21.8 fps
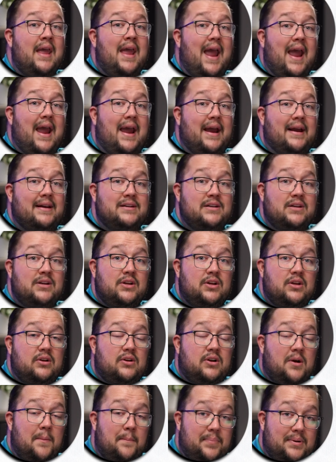and
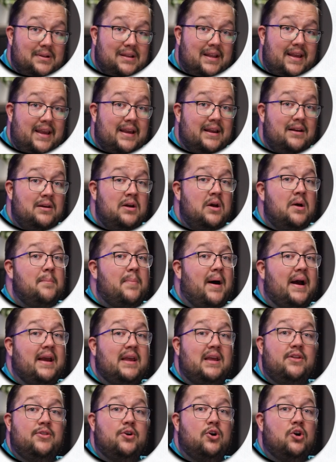complete by
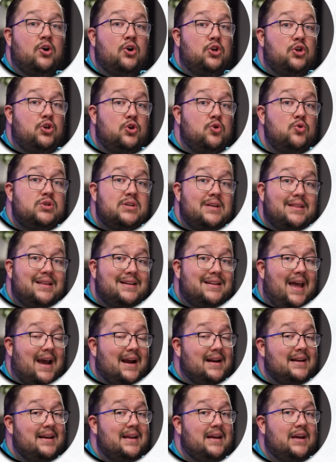either using the
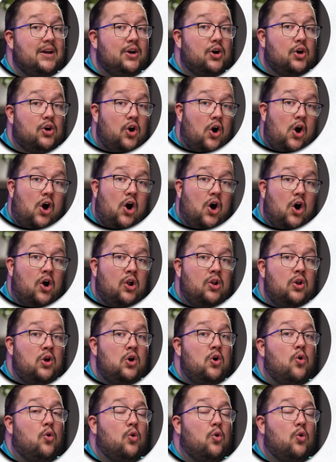technique in a call